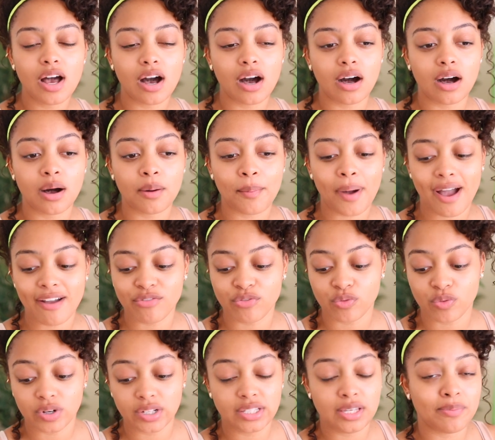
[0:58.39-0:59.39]
um,
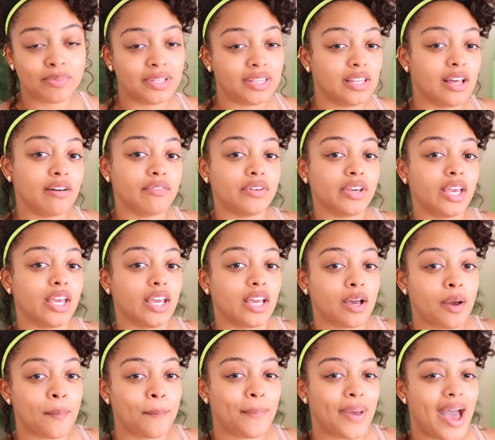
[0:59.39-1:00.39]
I've really been
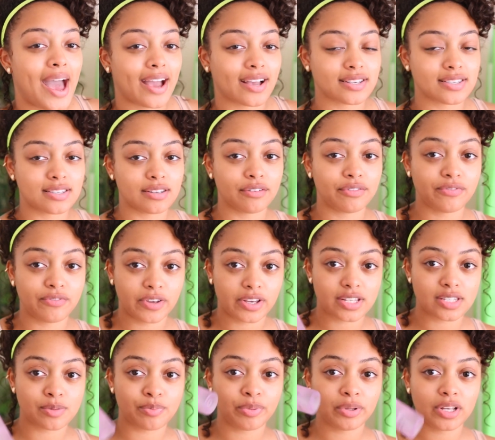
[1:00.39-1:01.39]
loving Max
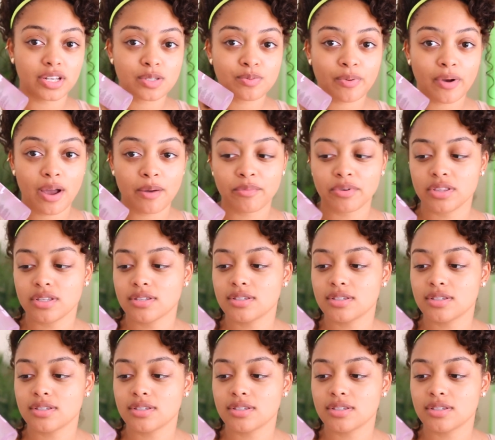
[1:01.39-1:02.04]
Fix Plus Primer.